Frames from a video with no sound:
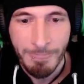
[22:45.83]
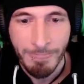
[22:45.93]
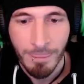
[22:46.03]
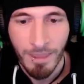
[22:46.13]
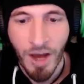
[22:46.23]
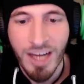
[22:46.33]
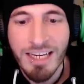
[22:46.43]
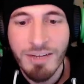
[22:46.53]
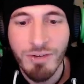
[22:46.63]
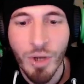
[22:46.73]
I didn't
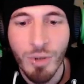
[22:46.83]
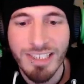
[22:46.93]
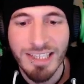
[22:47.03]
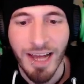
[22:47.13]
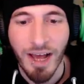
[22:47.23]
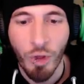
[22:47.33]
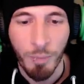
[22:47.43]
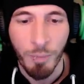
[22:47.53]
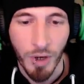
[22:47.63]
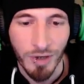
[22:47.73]
even notice he had a health
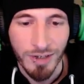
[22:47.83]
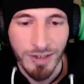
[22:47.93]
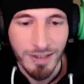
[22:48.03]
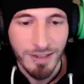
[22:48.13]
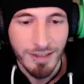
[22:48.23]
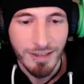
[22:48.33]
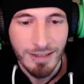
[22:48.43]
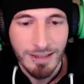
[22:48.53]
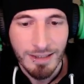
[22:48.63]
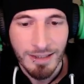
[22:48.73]
bar.
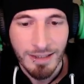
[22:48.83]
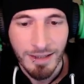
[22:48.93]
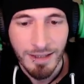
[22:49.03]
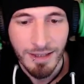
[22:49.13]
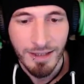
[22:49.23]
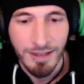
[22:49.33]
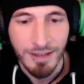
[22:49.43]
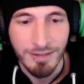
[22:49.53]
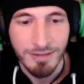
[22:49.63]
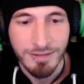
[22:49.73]
Ah,
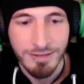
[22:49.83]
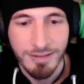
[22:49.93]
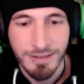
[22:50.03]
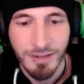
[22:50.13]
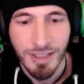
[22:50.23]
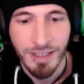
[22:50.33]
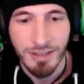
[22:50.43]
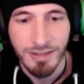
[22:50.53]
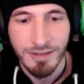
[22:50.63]
okay.